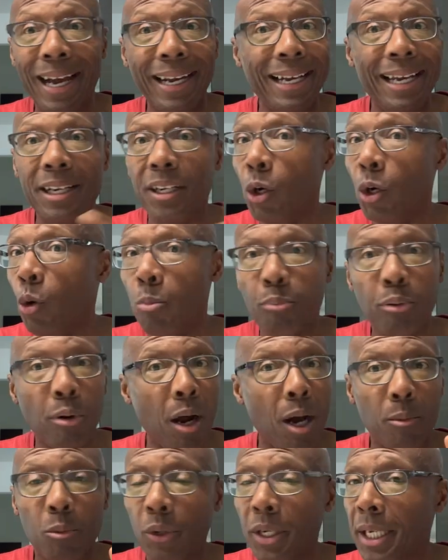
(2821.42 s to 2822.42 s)
I got no
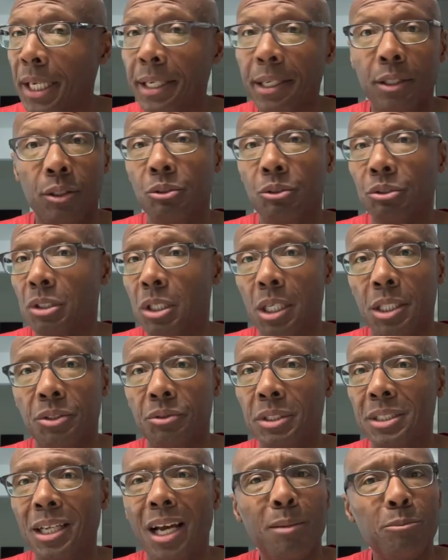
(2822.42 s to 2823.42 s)
problem with any of those
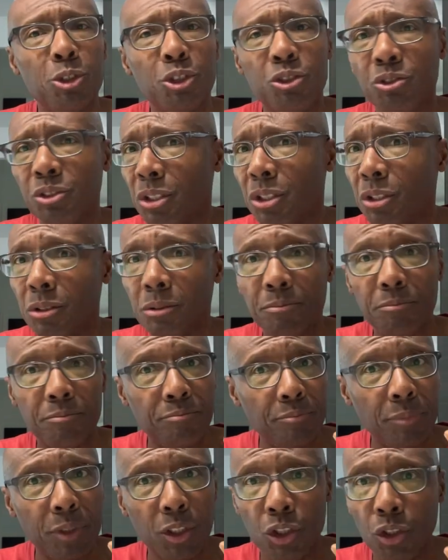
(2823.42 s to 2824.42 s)
countries. I'm sure they're
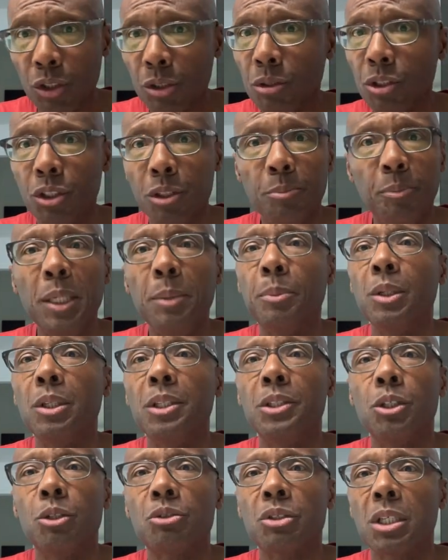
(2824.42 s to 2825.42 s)
good
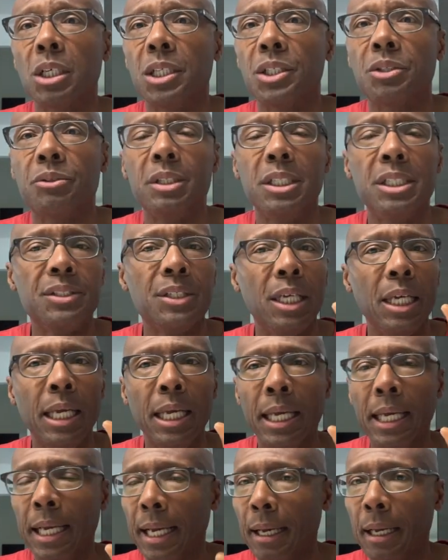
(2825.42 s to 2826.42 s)
people in those countries.
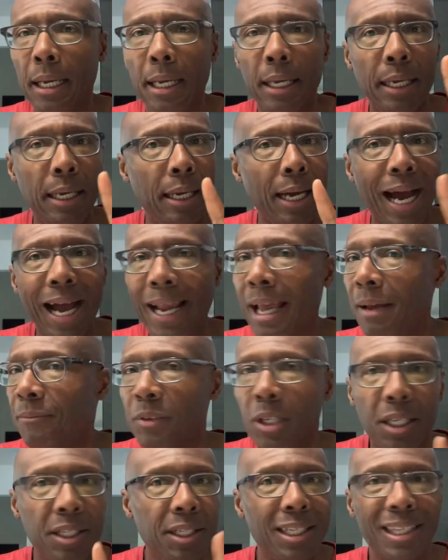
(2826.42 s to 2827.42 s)
I have
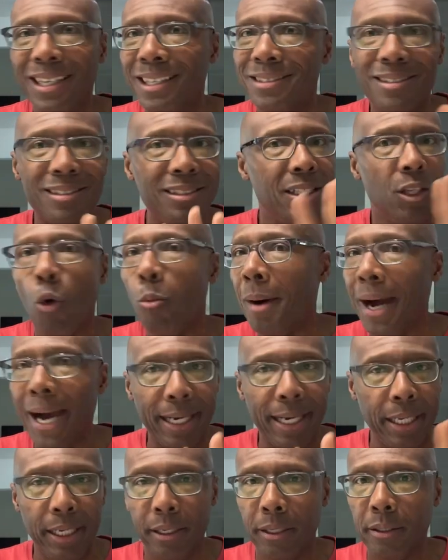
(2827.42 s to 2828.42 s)
nothing against
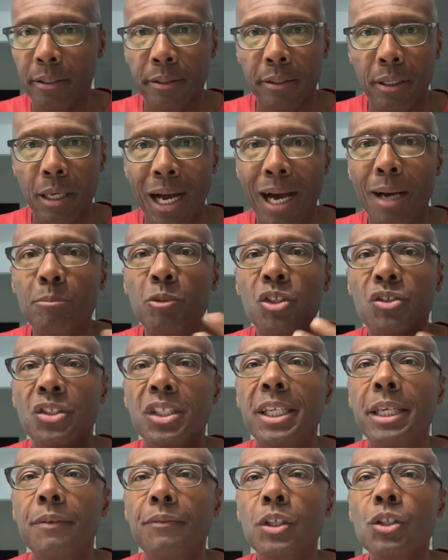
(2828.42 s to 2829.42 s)
nobody. I'm
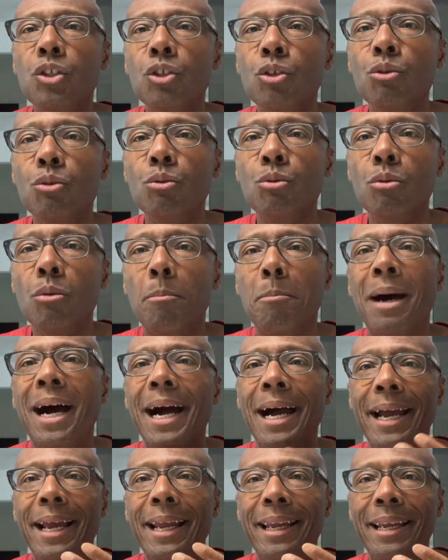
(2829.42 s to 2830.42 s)
just giving you
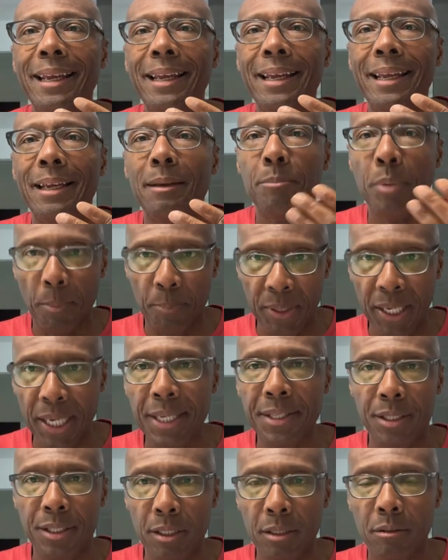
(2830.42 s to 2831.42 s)
my
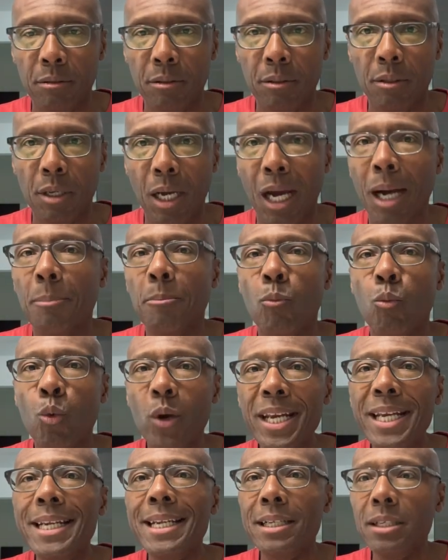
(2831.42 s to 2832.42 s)
opinion. I'm
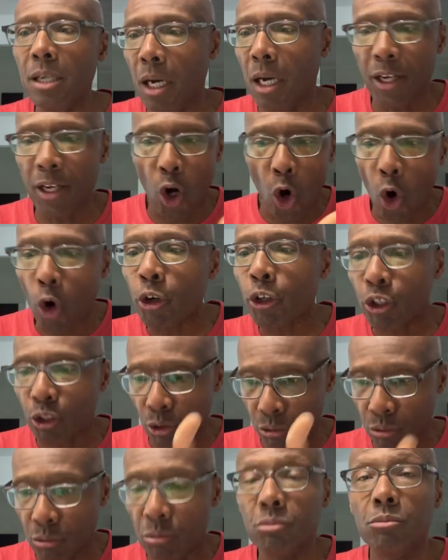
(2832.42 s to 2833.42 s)
reading an
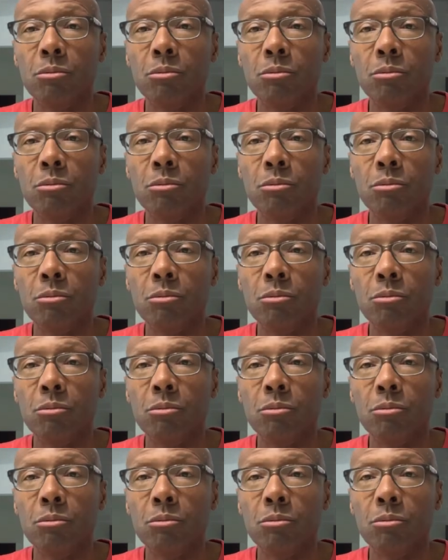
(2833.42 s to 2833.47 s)
article